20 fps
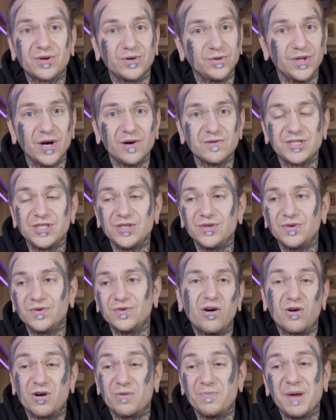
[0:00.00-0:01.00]
who knows
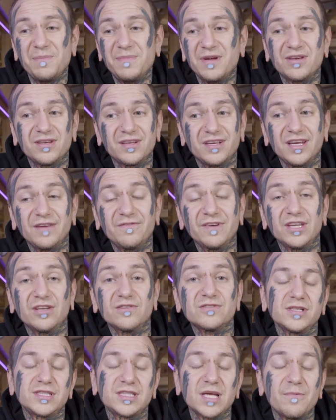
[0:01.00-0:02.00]
you, or maybe even
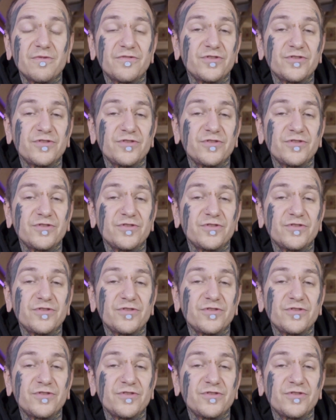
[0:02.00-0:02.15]
on some